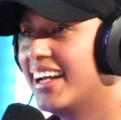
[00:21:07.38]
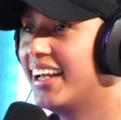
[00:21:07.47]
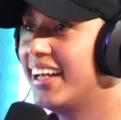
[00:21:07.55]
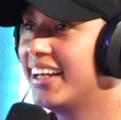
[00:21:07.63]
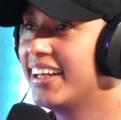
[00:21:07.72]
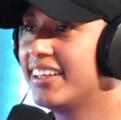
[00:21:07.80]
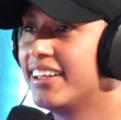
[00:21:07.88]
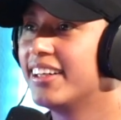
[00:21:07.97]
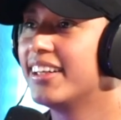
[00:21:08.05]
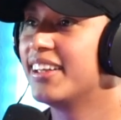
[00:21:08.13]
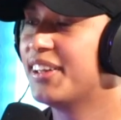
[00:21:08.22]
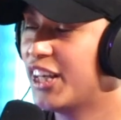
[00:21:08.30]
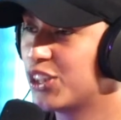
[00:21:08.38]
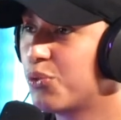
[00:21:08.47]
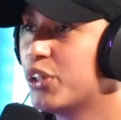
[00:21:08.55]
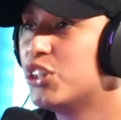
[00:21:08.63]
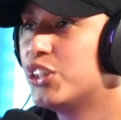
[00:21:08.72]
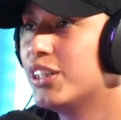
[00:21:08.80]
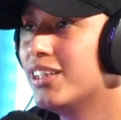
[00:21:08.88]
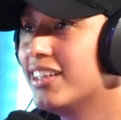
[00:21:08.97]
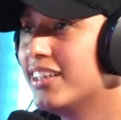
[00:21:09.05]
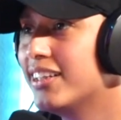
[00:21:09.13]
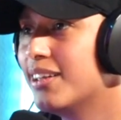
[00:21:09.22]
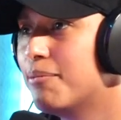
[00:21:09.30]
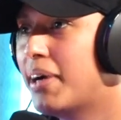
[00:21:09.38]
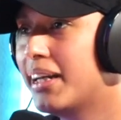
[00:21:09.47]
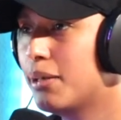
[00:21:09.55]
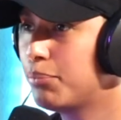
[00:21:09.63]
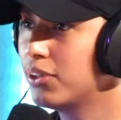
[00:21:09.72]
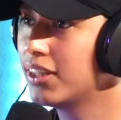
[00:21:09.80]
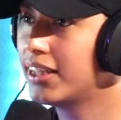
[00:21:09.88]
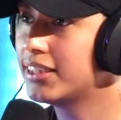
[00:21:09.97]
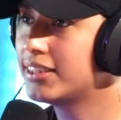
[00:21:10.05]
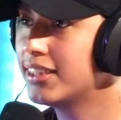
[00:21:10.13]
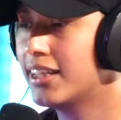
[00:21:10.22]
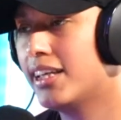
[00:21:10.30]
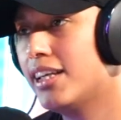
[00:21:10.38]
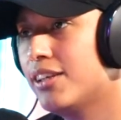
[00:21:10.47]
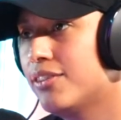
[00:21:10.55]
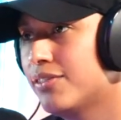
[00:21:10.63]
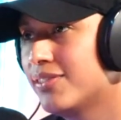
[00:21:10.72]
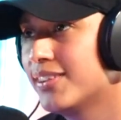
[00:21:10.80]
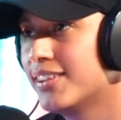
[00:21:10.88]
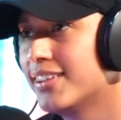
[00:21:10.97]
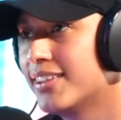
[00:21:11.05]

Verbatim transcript: And that's when she manipulates Eve